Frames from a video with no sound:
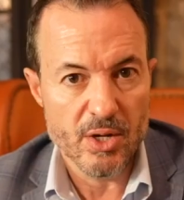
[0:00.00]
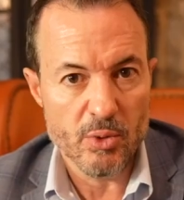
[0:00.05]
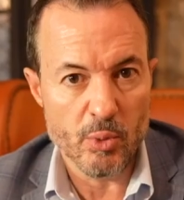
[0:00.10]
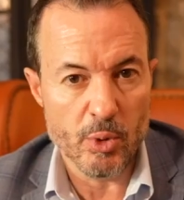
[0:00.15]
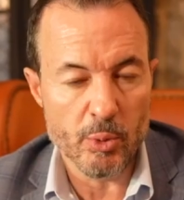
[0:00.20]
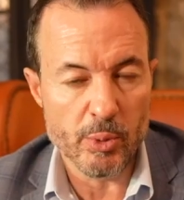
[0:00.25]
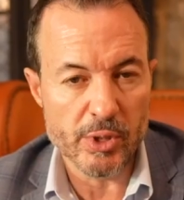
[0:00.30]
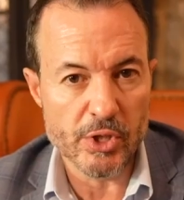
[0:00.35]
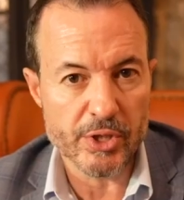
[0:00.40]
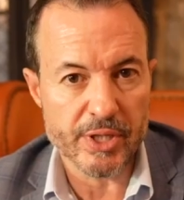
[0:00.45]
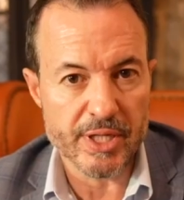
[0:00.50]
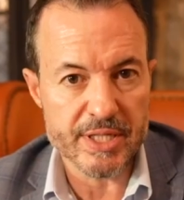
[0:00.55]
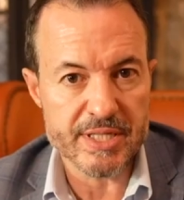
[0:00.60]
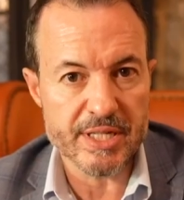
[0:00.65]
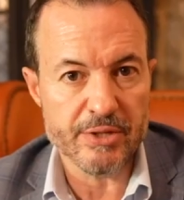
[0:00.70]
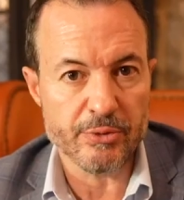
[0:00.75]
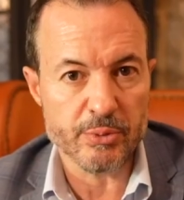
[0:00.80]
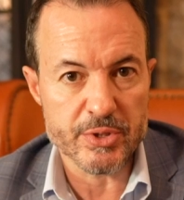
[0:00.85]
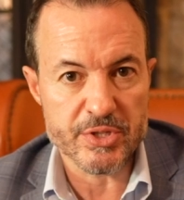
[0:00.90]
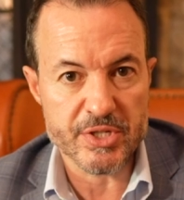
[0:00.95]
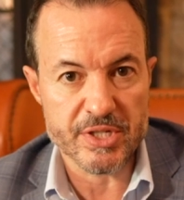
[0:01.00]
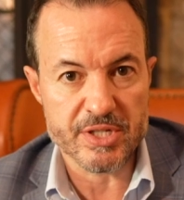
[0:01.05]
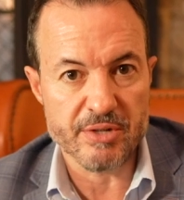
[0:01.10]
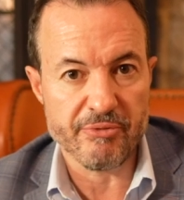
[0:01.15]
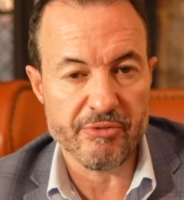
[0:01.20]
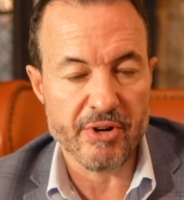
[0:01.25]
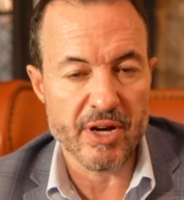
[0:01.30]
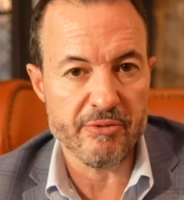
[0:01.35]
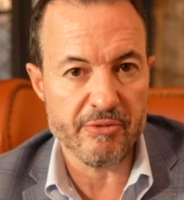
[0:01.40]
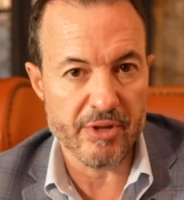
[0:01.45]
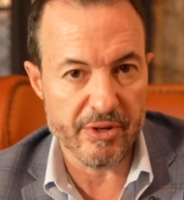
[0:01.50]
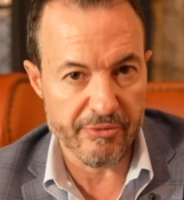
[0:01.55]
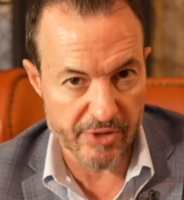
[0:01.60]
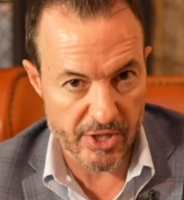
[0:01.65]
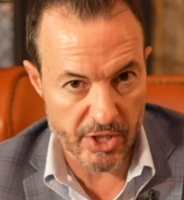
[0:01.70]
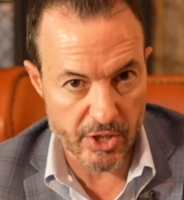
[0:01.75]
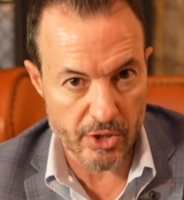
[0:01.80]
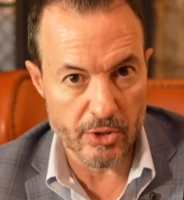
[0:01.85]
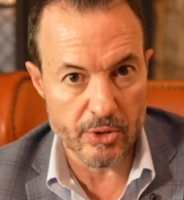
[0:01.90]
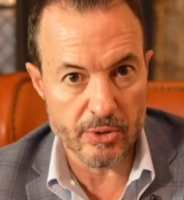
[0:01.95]
When we look at D365
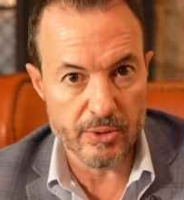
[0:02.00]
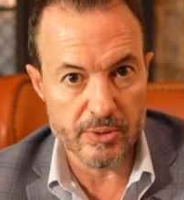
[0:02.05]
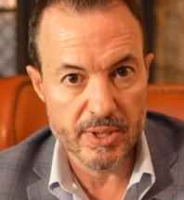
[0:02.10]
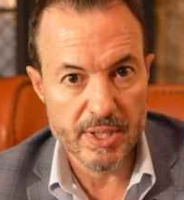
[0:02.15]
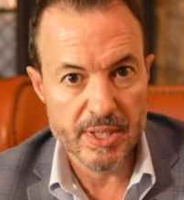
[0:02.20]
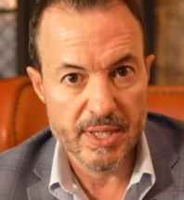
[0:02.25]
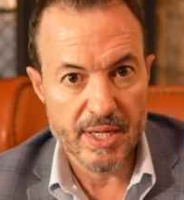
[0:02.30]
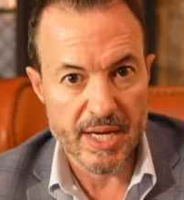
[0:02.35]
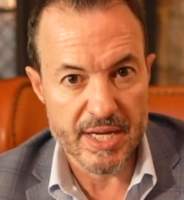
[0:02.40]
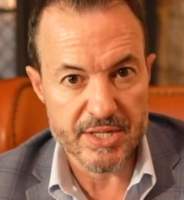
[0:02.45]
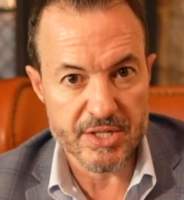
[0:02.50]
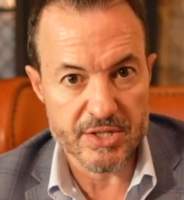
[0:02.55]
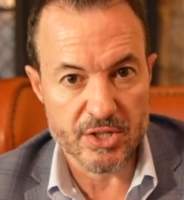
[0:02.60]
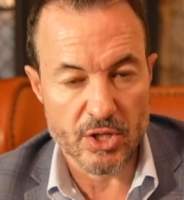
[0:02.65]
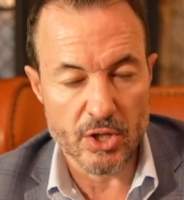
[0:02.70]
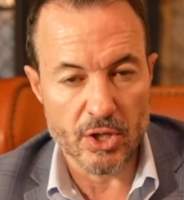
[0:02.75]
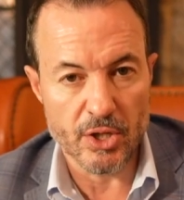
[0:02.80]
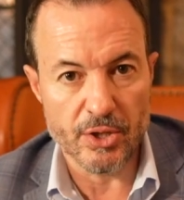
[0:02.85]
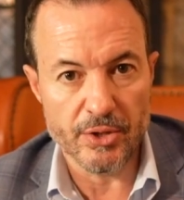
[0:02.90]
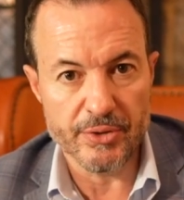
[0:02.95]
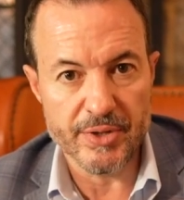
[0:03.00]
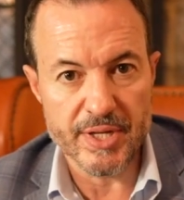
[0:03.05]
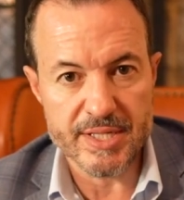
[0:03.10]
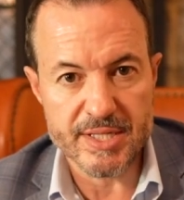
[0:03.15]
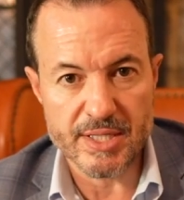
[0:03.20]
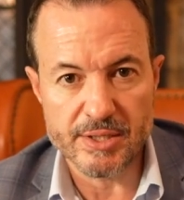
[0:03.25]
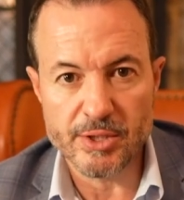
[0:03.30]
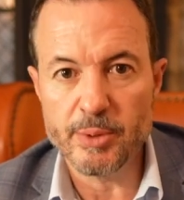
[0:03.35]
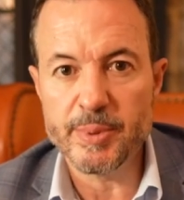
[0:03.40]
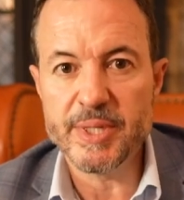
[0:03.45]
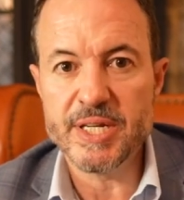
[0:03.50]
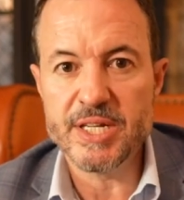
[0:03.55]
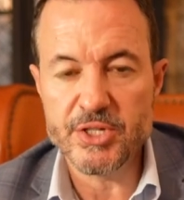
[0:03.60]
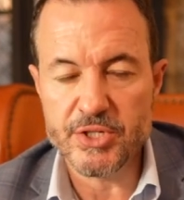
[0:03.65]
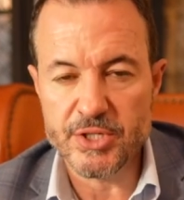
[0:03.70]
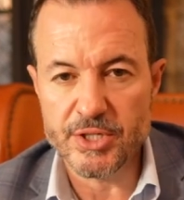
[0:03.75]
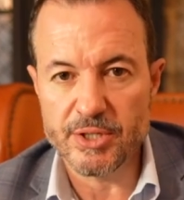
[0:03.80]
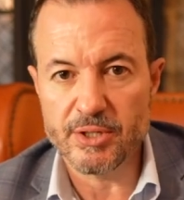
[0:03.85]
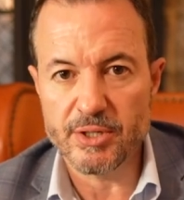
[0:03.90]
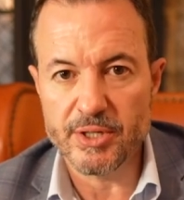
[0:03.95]
F&O, as it's called, it's a little bit
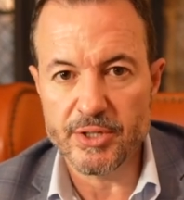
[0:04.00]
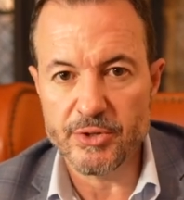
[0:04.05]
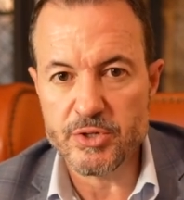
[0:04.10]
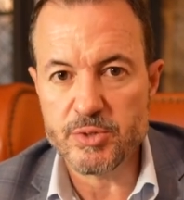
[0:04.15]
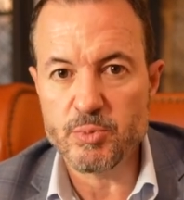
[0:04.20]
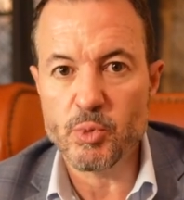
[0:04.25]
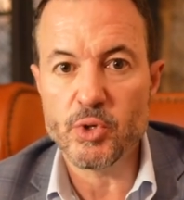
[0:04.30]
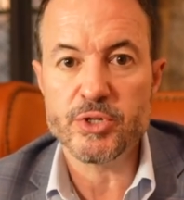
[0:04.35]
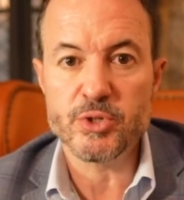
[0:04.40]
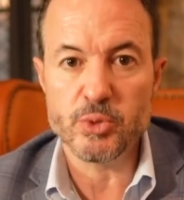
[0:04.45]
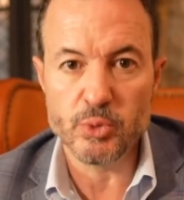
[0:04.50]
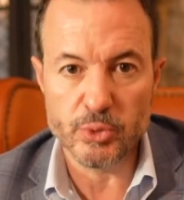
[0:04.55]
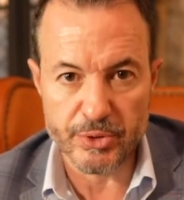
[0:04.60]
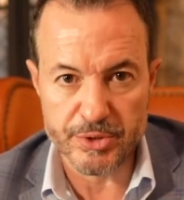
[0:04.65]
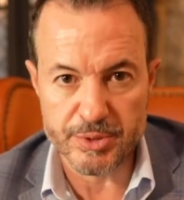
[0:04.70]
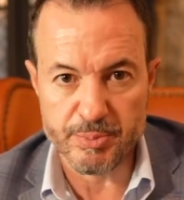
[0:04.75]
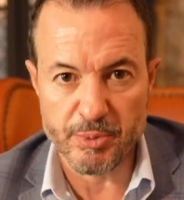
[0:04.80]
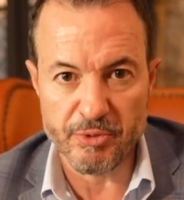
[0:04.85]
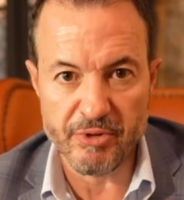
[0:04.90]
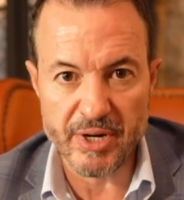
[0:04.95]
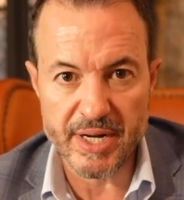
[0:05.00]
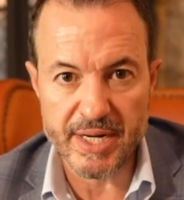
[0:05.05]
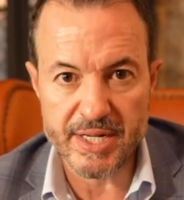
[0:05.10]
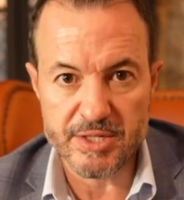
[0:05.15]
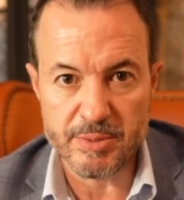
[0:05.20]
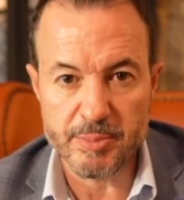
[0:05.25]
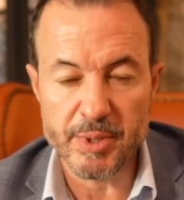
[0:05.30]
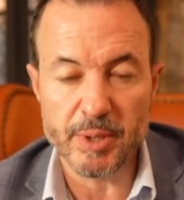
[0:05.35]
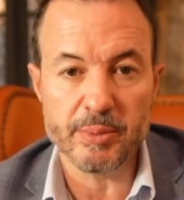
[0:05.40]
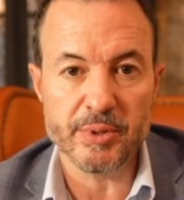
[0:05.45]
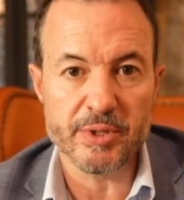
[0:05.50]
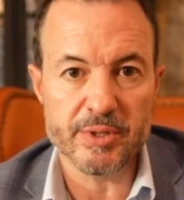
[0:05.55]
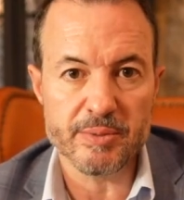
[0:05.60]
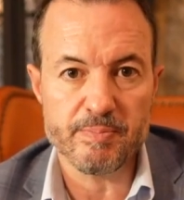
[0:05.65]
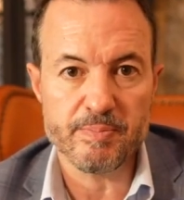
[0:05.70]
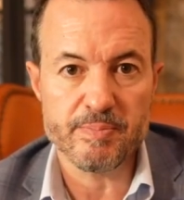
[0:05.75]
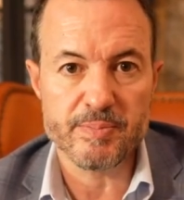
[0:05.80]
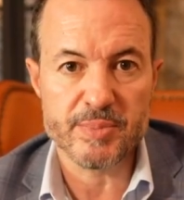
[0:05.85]
easier and there's more tools provided to be able to